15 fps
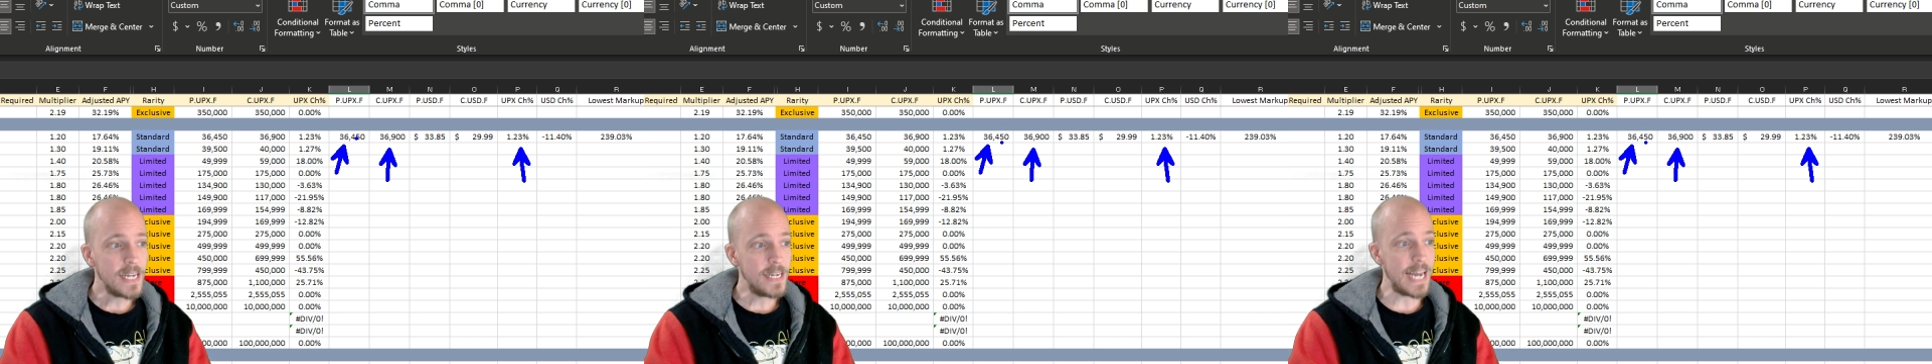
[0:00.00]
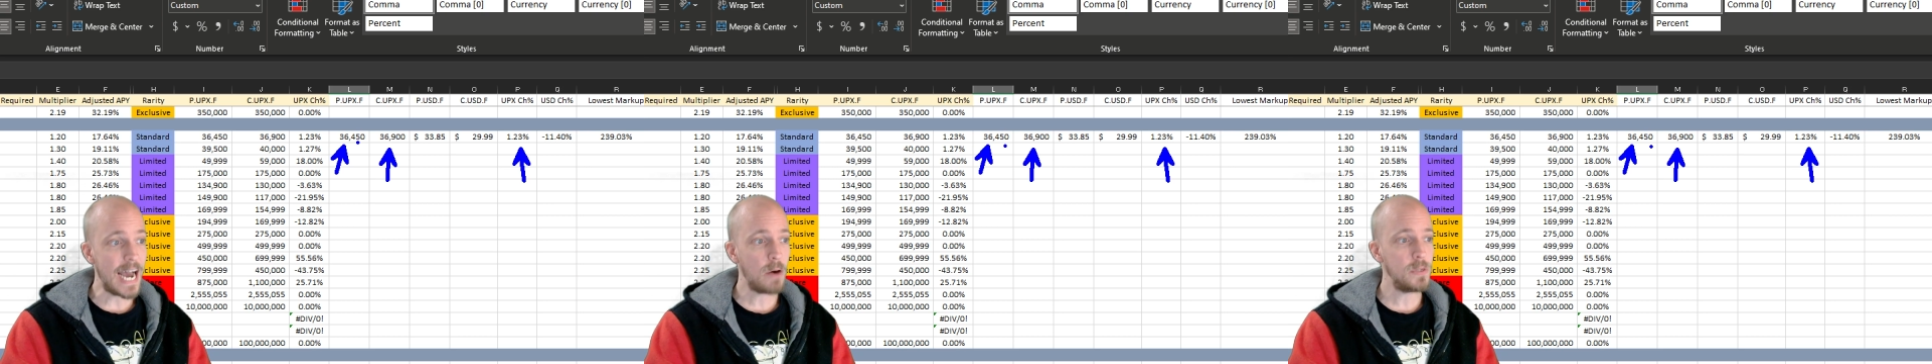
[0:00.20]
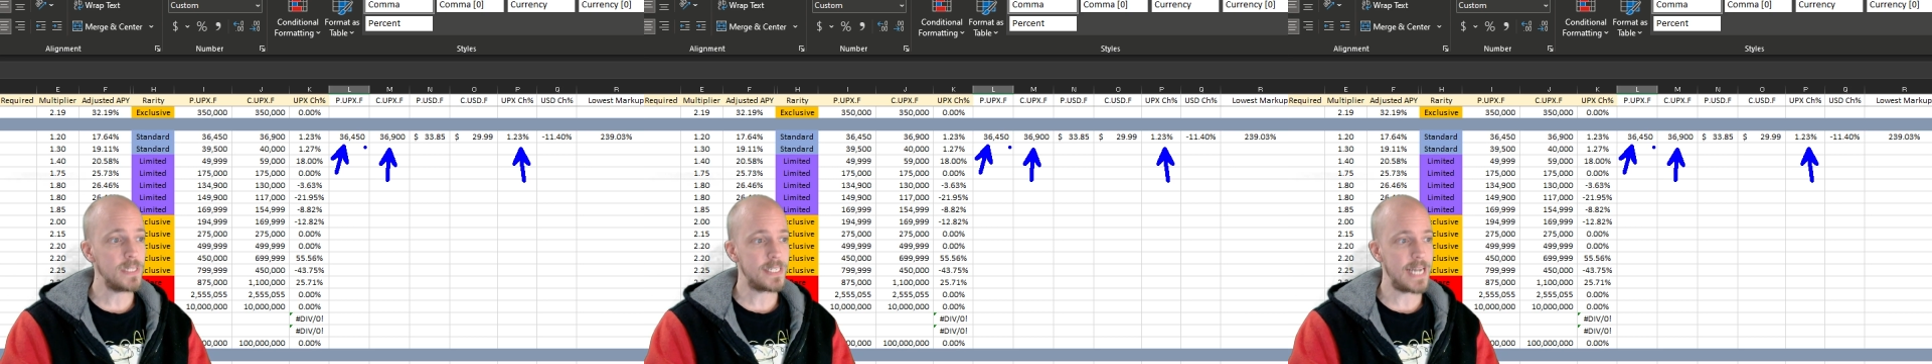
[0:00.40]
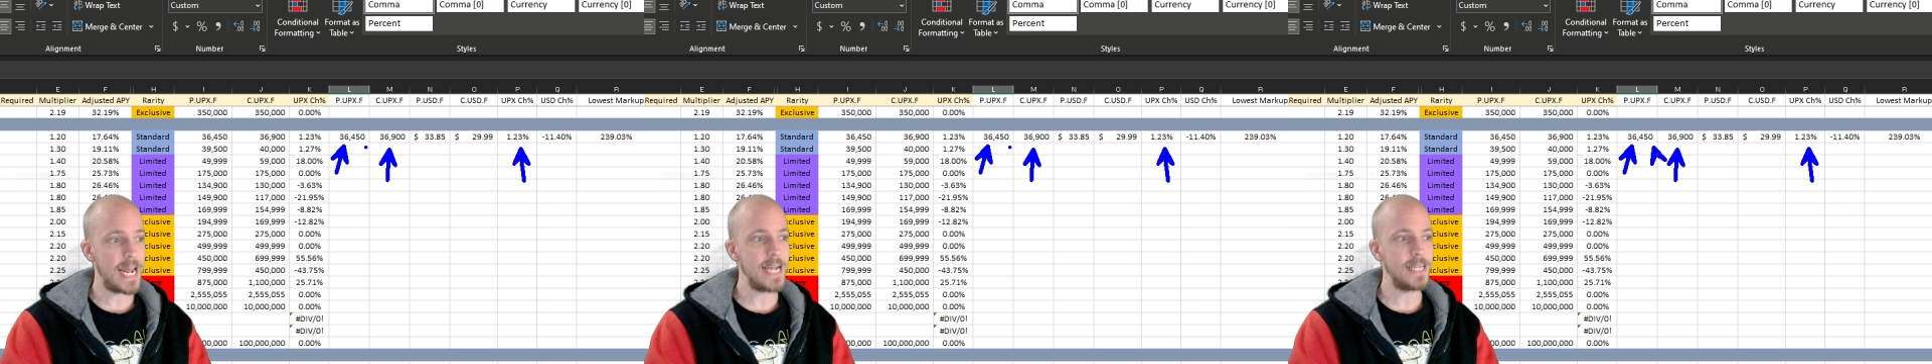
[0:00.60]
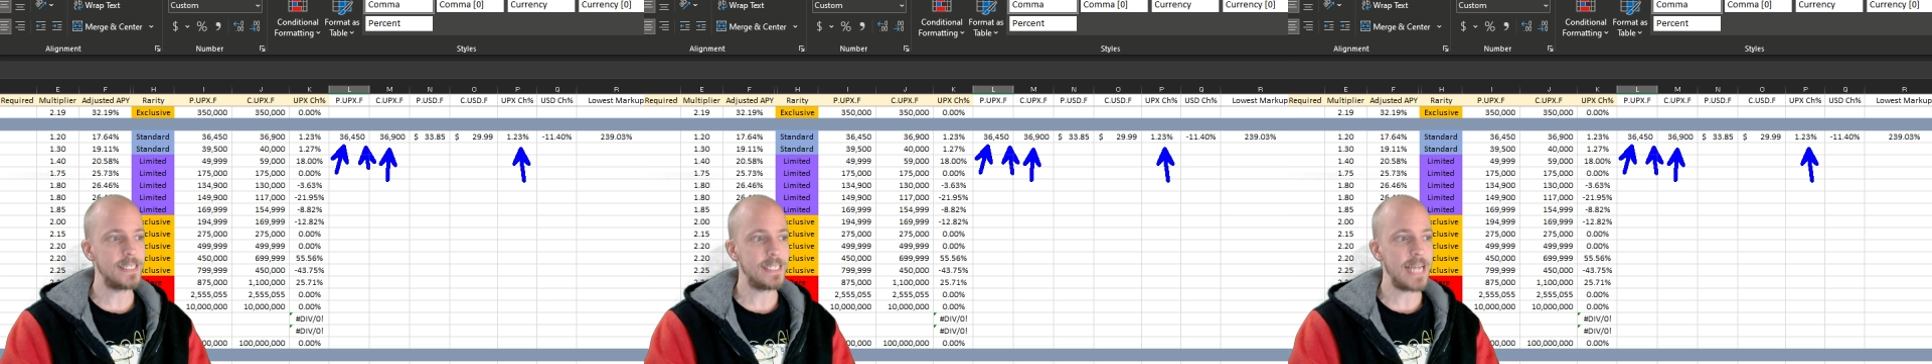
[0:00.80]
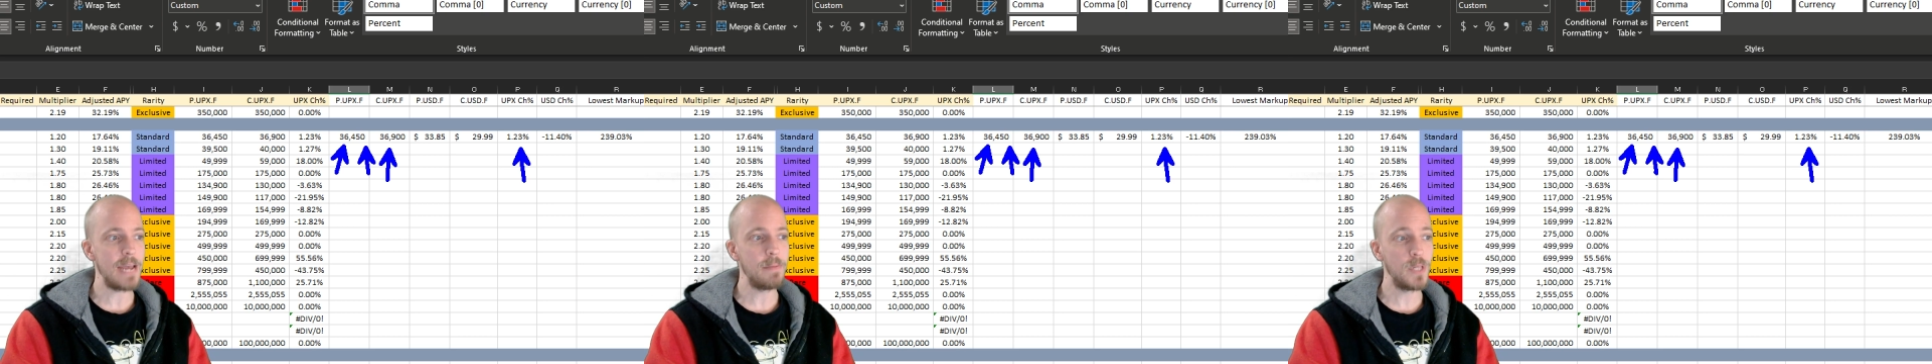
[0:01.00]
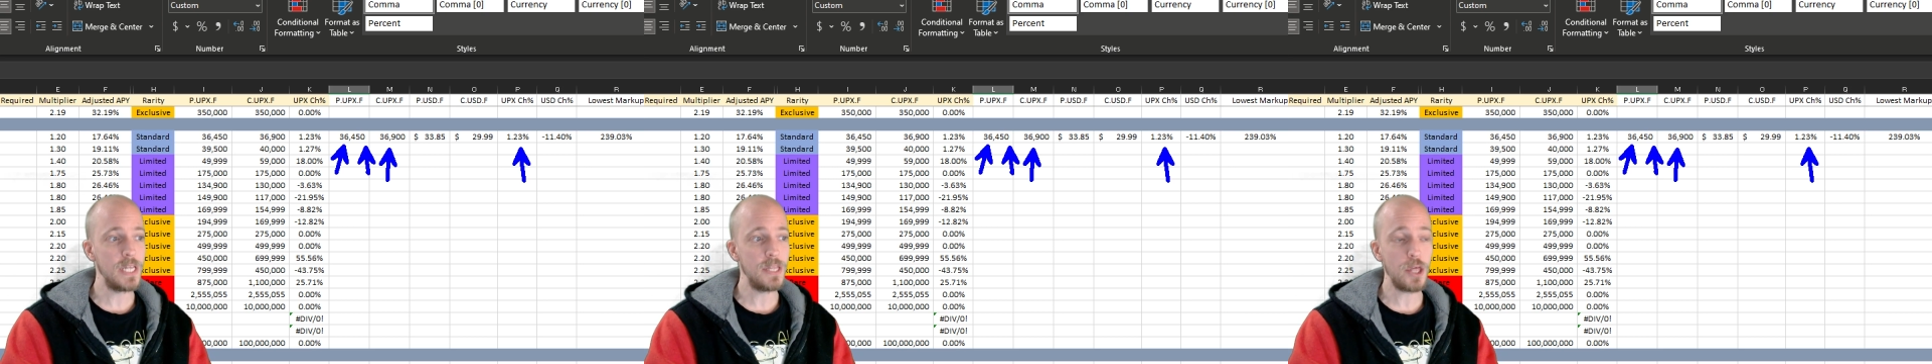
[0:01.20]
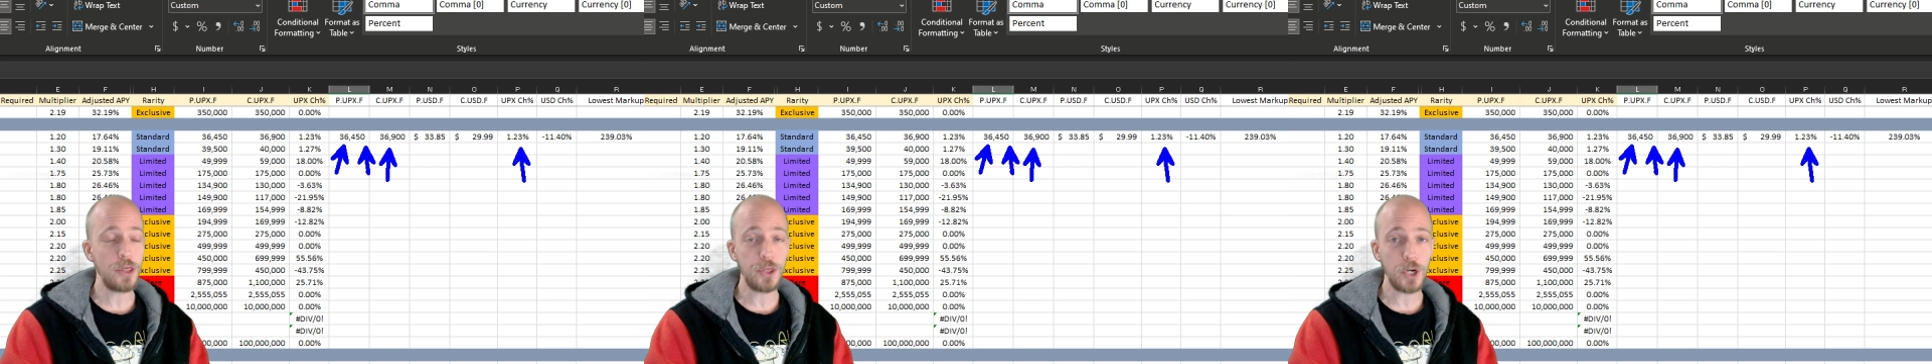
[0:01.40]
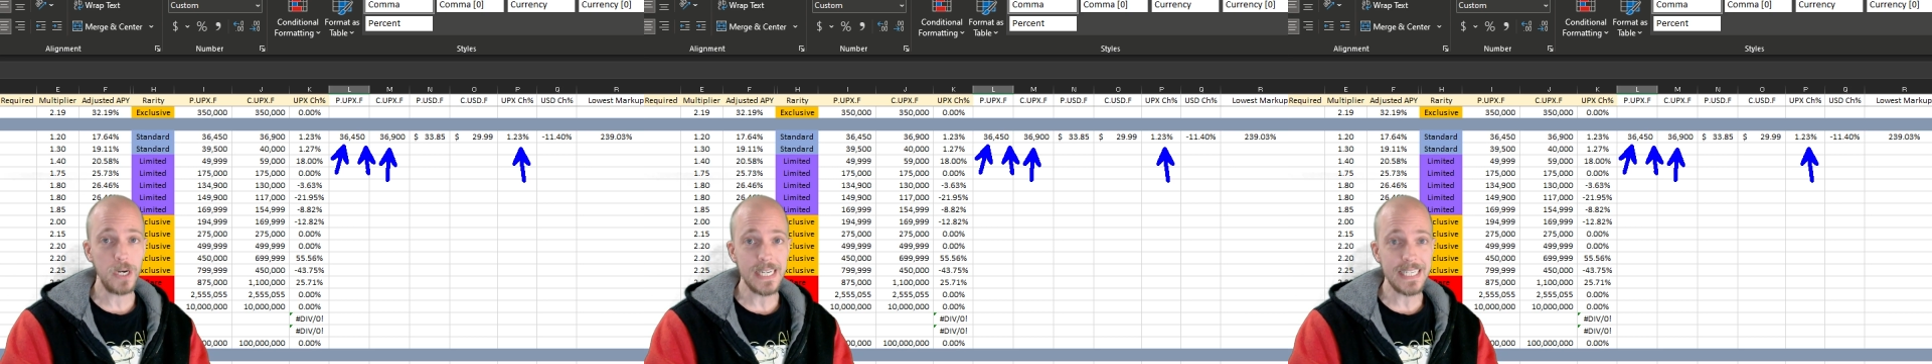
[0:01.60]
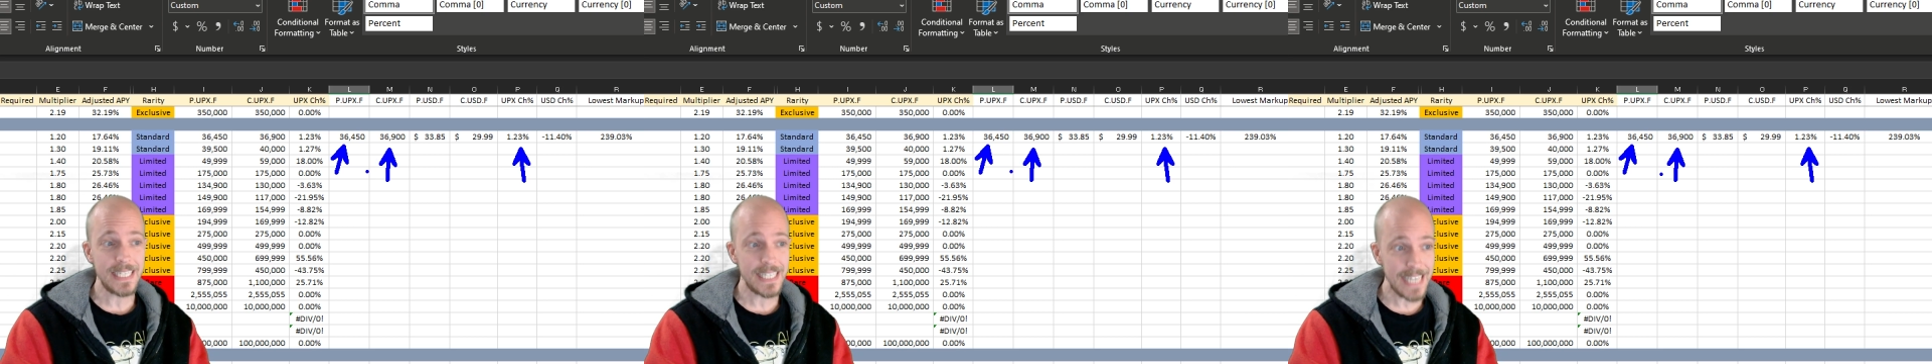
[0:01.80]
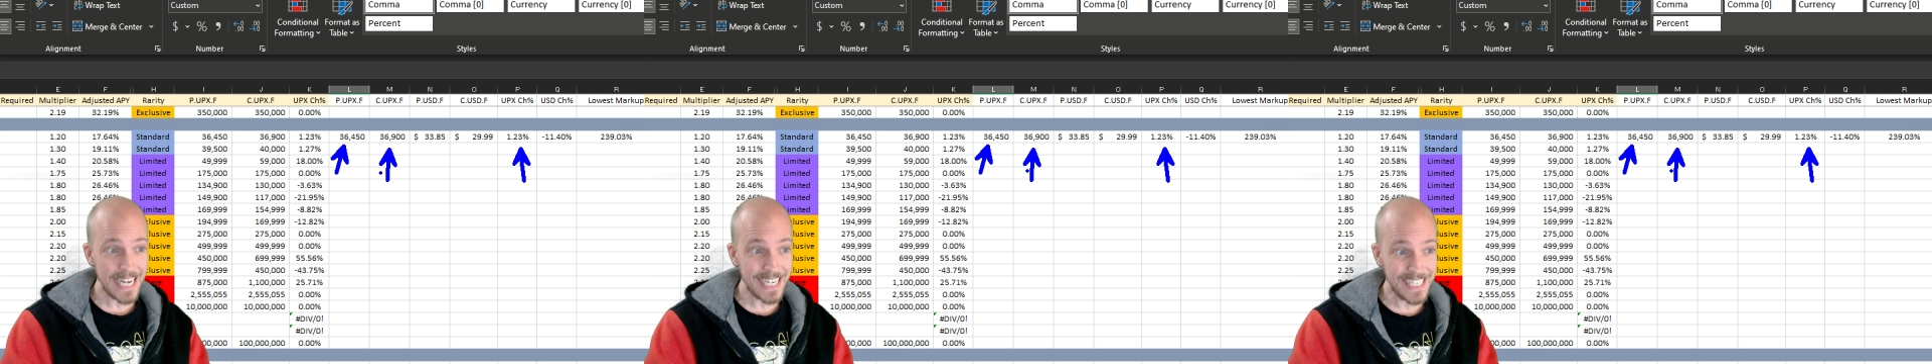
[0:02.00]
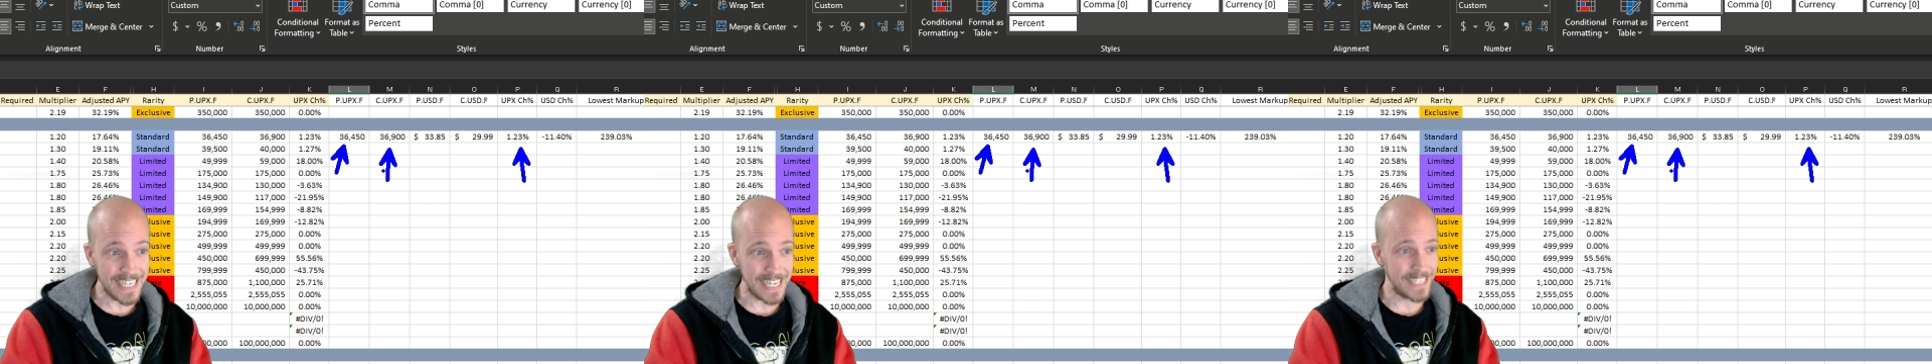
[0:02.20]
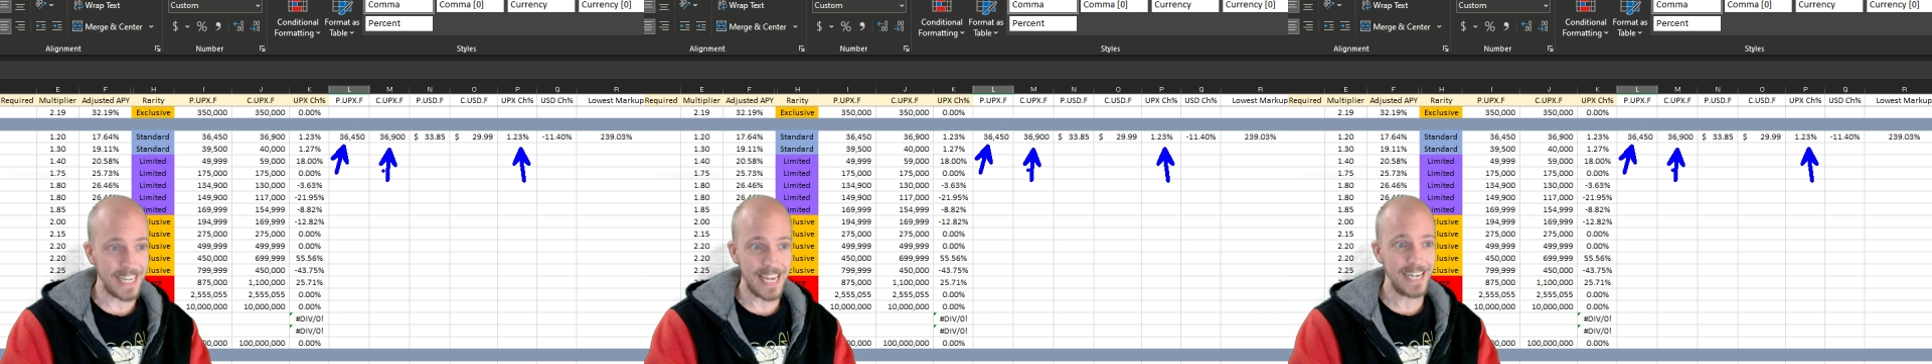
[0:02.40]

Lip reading: Now it's staying stable in the 36s,